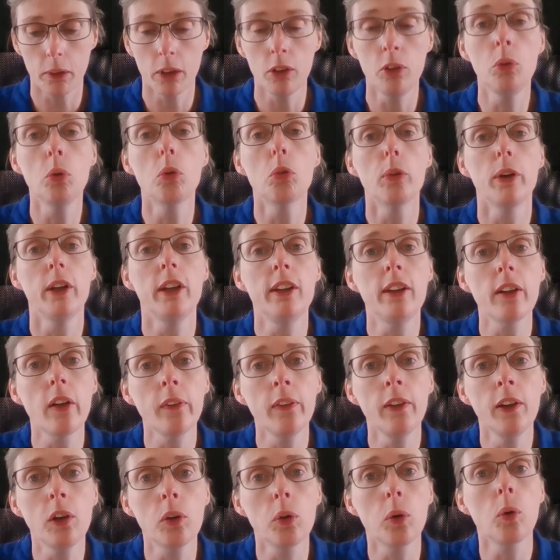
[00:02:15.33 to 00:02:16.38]
you'd already done
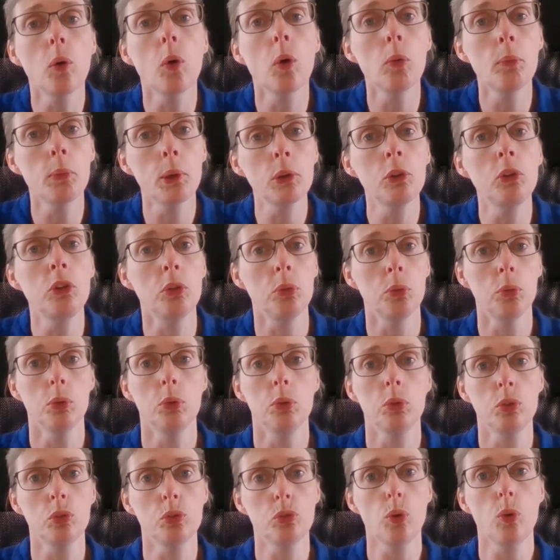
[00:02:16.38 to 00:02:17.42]
the core
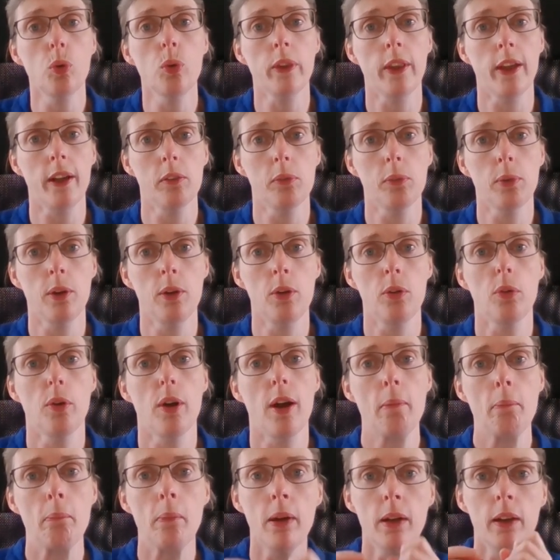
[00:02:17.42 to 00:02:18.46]
modules for that
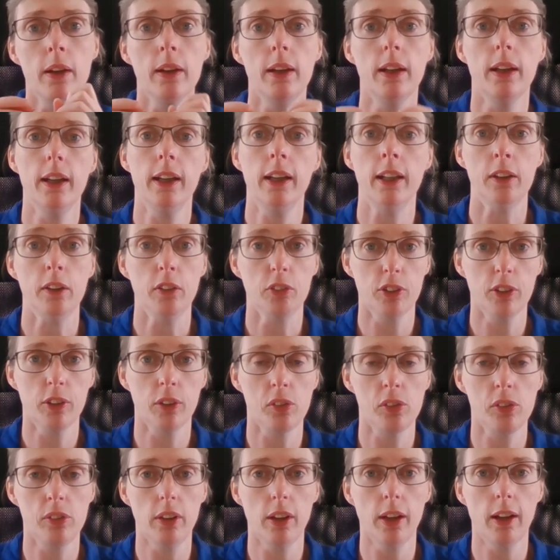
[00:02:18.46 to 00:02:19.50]
programme in the
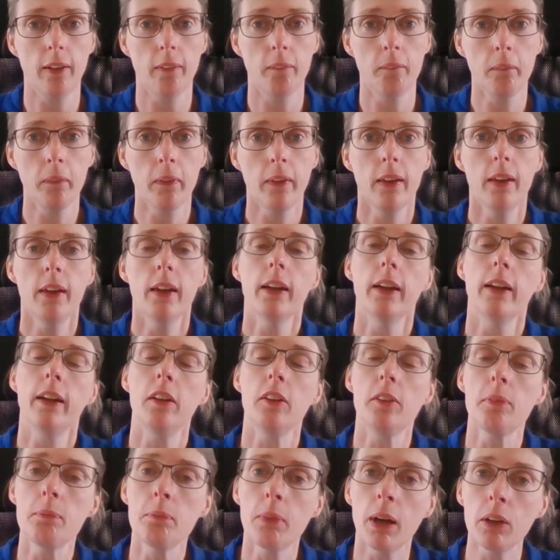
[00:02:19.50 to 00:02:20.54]
first year.
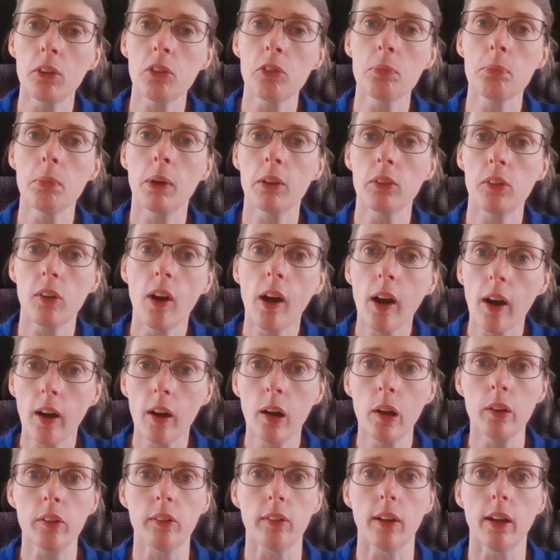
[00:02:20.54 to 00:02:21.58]
It's much, much
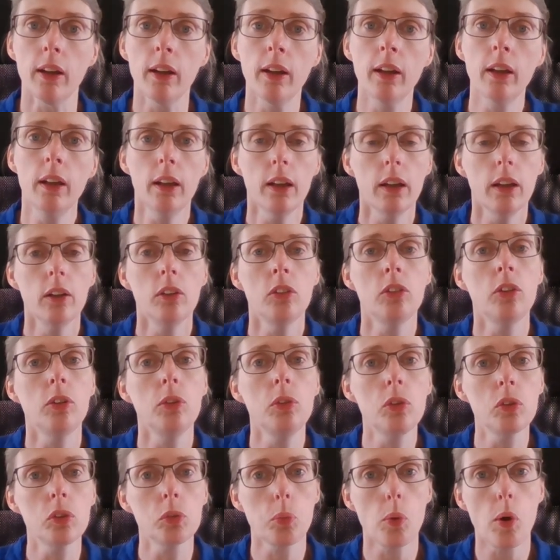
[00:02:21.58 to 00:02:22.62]
harder
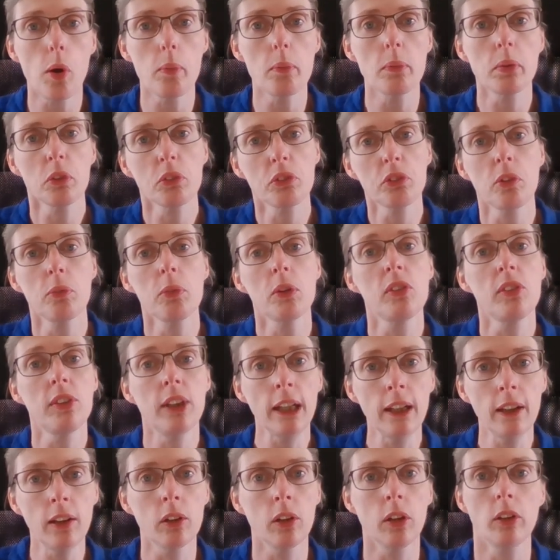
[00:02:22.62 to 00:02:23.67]
to swap from a
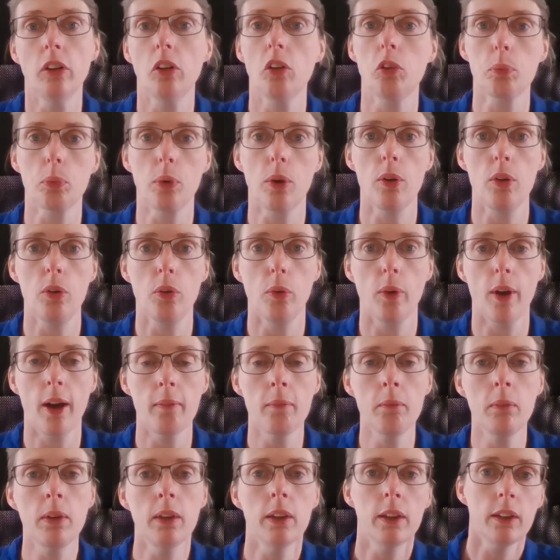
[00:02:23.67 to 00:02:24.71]
single honours
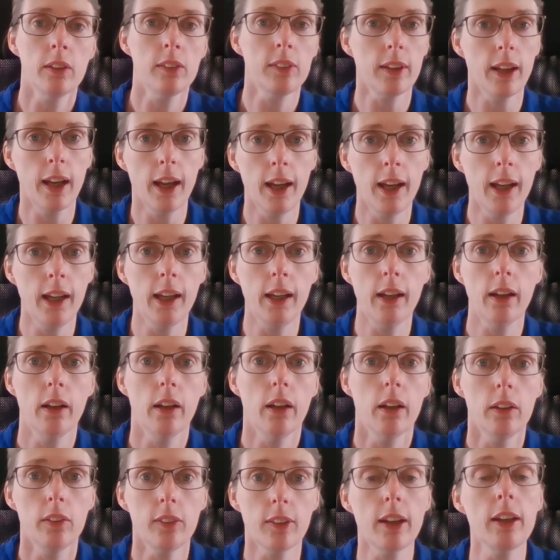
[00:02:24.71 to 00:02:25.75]
programme, say
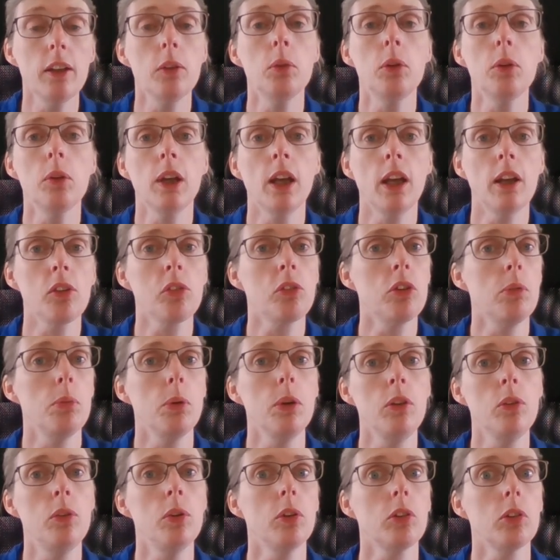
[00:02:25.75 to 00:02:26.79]
you were doing history
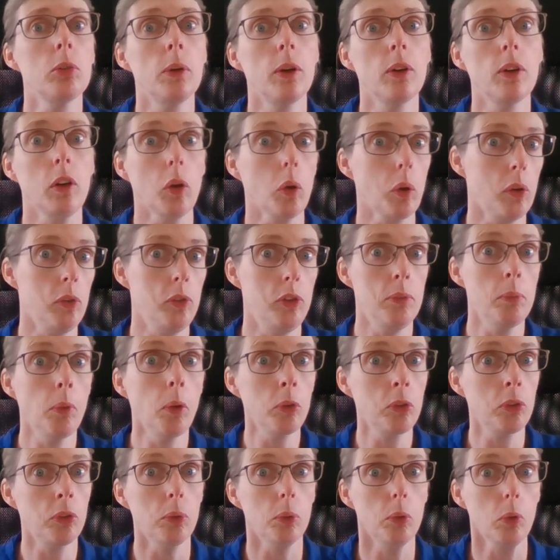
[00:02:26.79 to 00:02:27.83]
but you took some archaeology
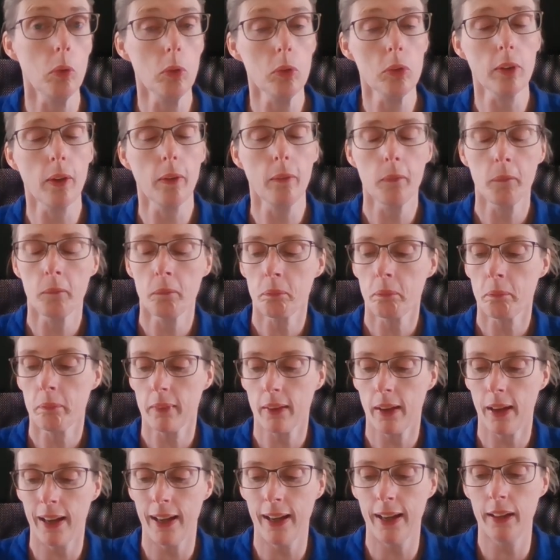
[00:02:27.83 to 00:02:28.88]
modules
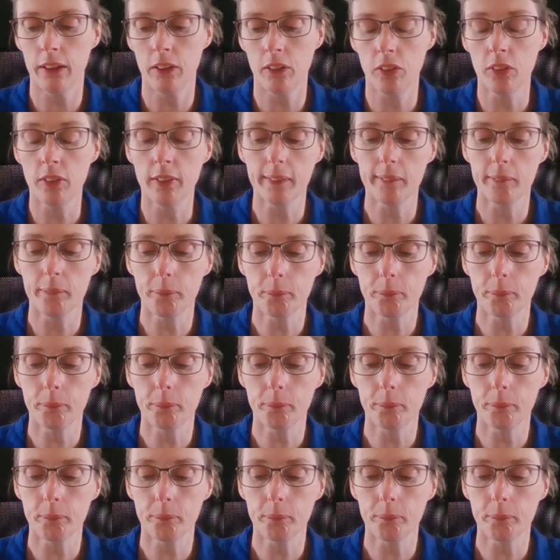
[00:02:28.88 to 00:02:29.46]
and